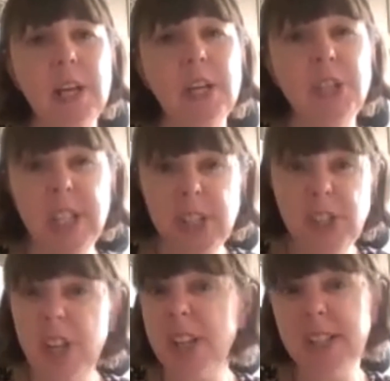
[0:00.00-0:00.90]
she's
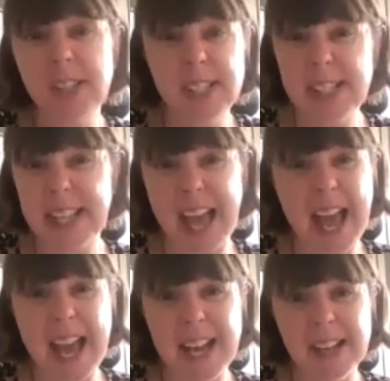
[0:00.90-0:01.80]
just
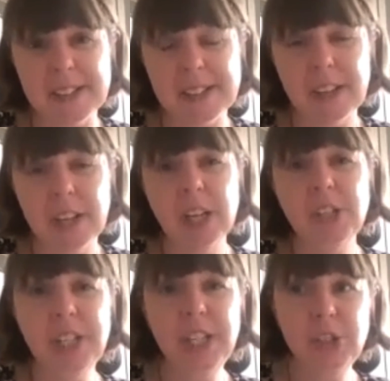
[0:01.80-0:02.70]
scared.
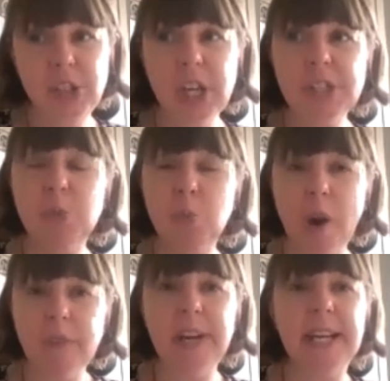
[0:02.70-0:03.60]
She's just
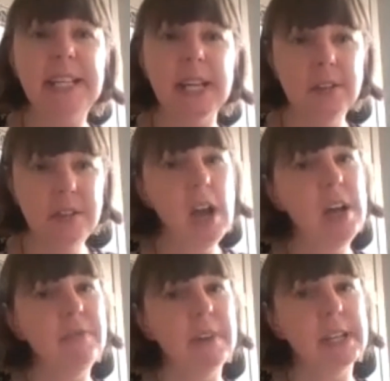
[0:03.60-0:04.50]
worried and
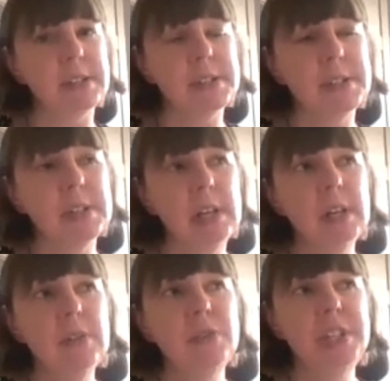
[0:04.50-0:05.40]
nervous.
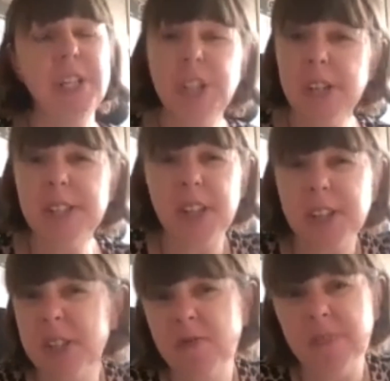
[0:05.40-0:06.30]
She just
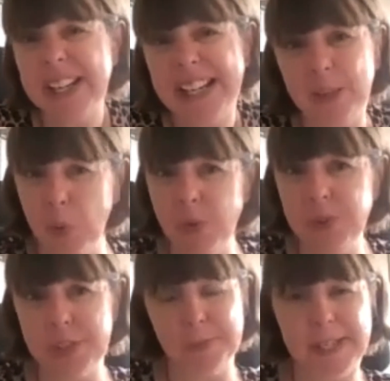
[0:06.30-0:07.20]
doesn't really
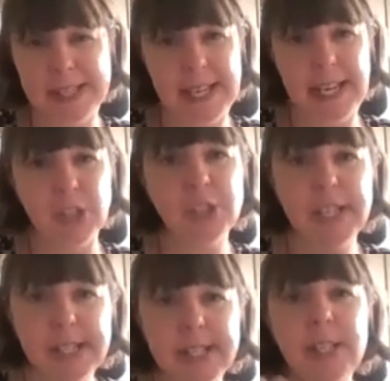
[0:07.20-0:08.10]
want to be seen.
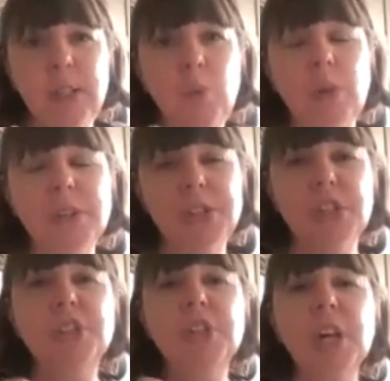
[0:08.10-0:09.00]
She still wants
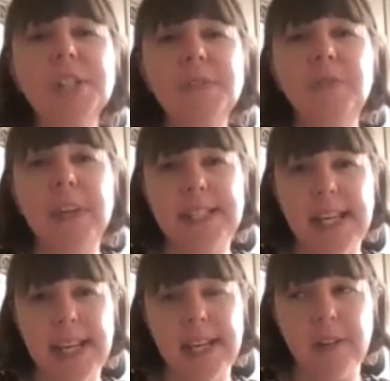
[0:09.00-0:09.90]
to just fit
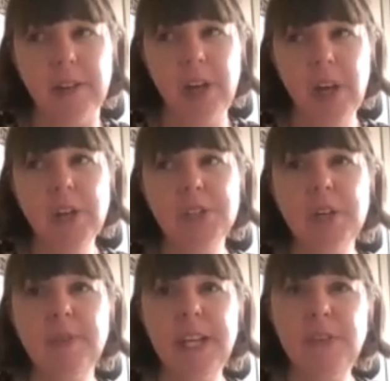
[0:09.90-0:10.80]
in.
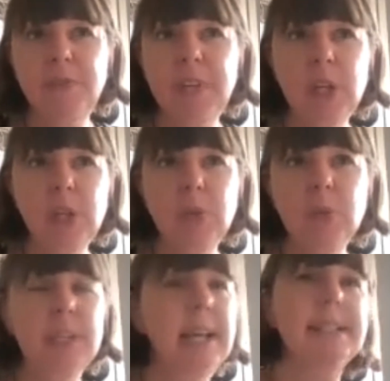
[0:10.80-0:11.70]
So if
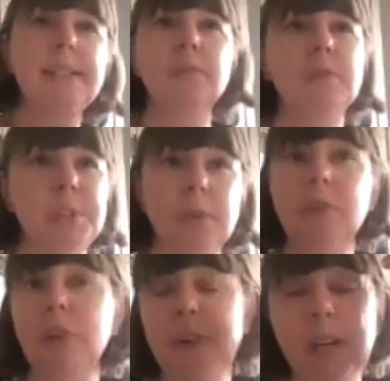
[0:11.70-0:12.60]
you, so
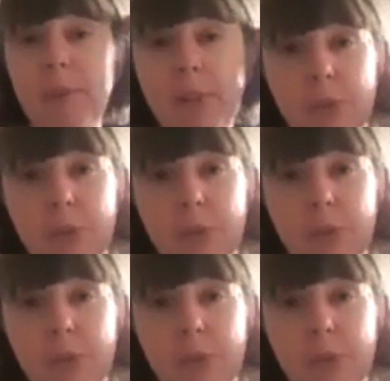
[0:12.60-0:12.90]
Karina, with